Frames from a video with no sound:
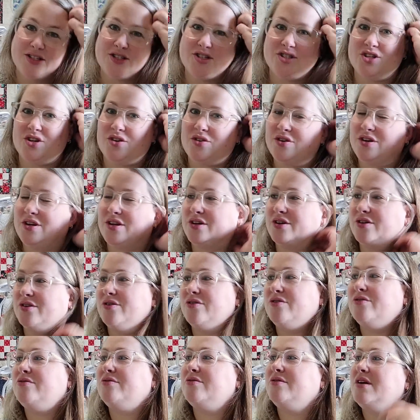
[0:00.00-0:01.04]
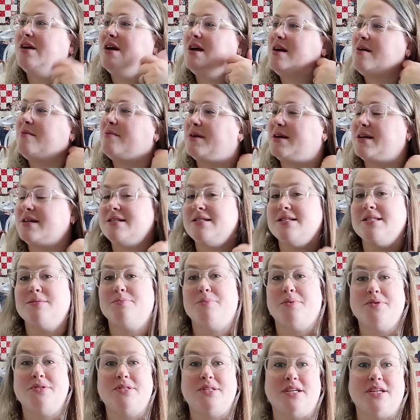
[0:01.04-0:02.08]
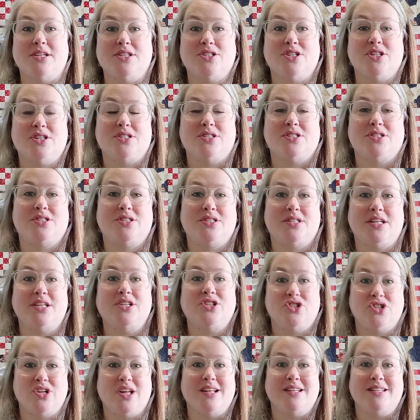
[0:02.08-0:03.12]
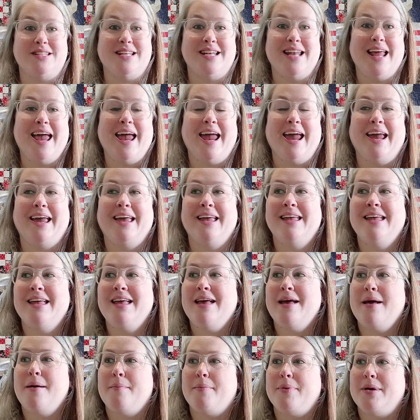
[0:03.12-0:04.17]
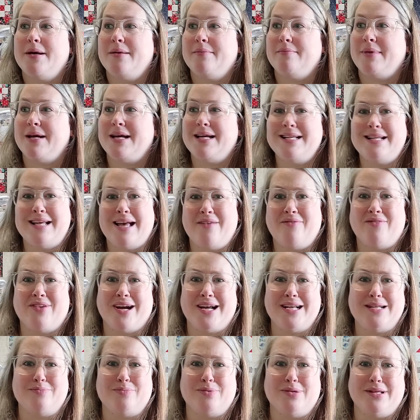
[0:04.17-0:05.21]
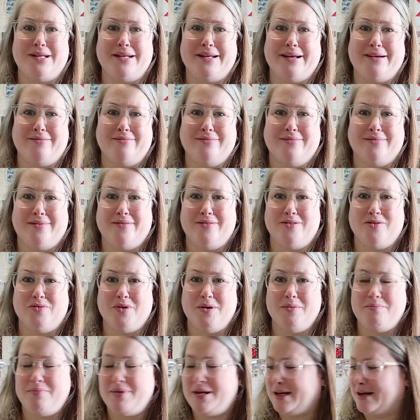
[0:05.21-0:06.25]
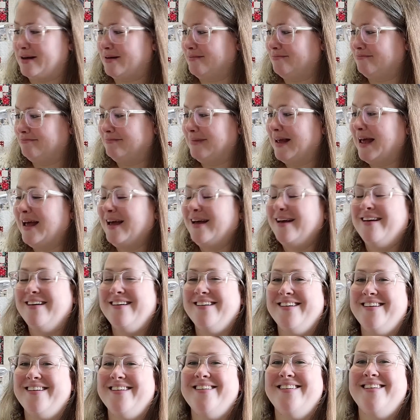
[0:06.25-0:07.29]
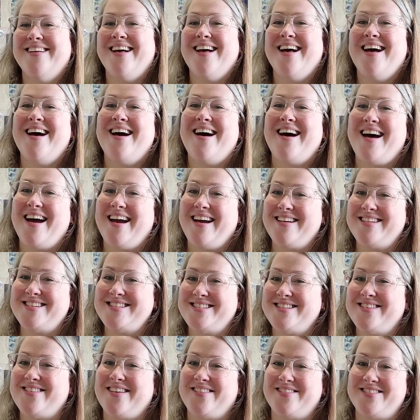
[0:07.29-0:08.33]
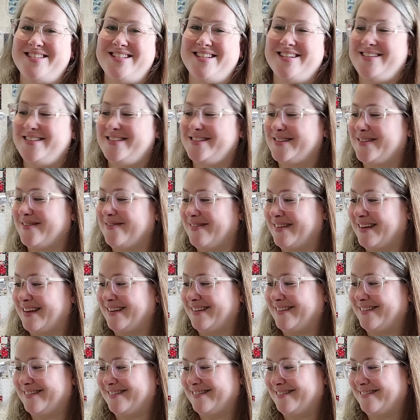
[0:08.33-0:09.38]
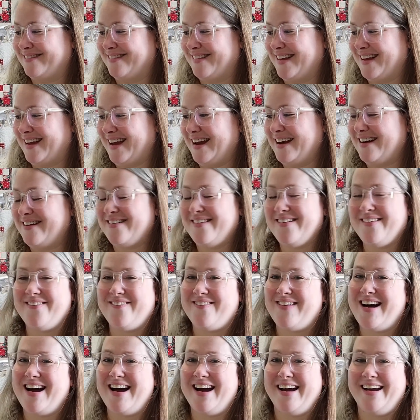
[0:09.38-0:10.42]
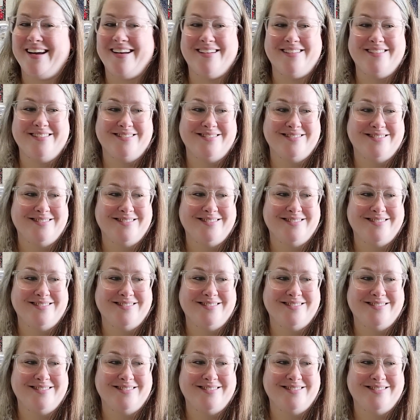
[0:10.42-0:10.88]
to show you because it's supposed to get stitched on today, but I forgot to pull it out of the whip bin. I also have to tell you something. I don't know why.